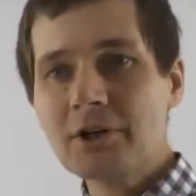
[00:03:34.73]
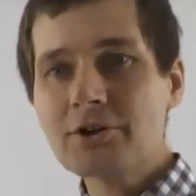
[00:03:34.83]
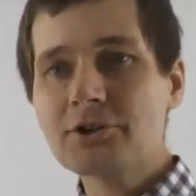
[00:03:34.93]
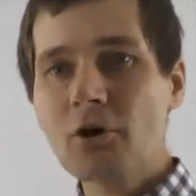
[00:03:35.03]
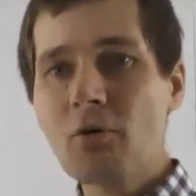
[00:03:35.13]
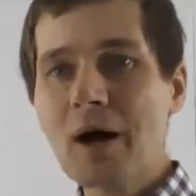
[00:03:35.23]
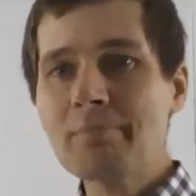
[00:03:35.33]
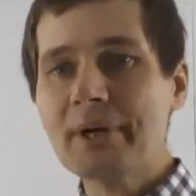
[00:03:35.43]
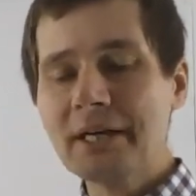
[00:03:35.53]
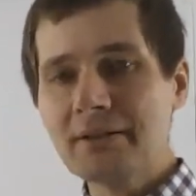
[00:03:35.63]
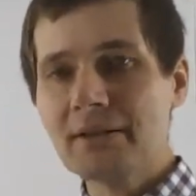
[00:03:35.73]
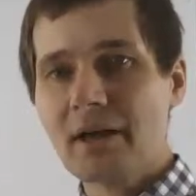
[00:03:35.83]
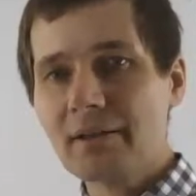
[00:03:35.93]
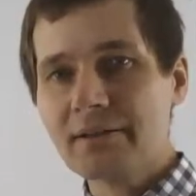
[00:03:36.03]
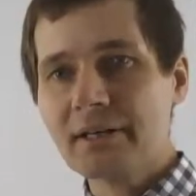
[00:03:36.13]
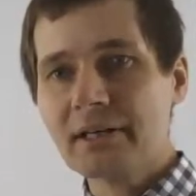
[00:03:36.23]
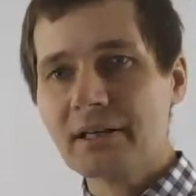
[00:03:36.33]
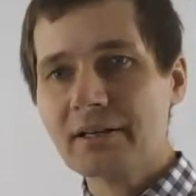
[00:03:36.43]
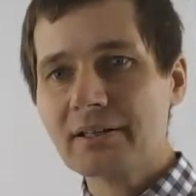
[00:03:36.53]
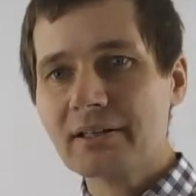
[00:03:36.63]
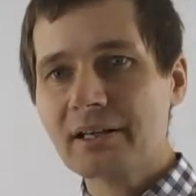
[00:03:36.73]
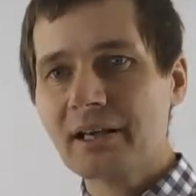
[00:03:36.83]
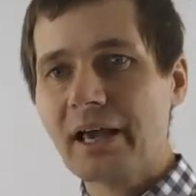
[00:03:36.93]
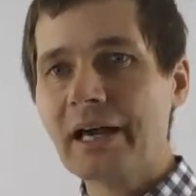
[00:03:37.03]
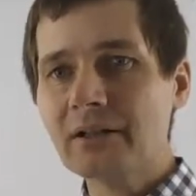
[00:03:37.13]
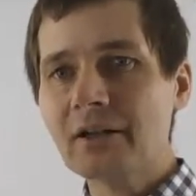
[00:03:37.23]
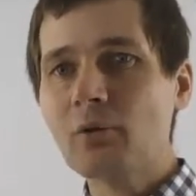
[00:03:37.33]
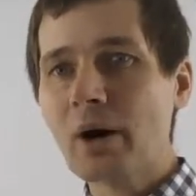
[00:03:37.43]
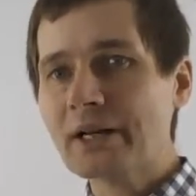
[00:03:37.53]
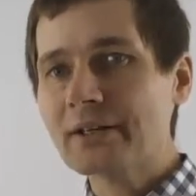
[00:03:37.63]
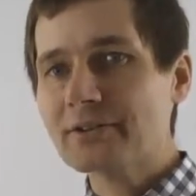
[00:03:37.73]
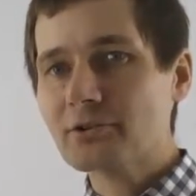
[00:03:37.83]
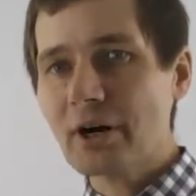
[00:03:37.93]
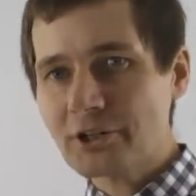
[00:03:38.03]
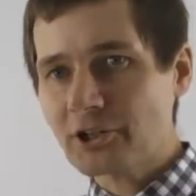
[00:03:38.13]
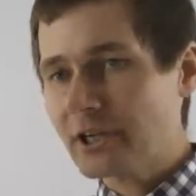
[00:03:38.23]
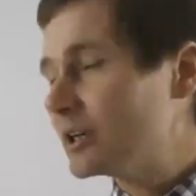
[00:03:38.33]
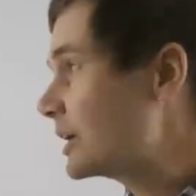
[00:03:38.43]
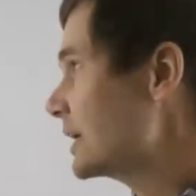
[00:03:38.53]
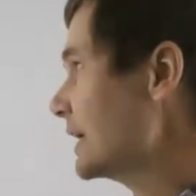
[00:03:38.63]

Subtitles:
show up in the LL1 construction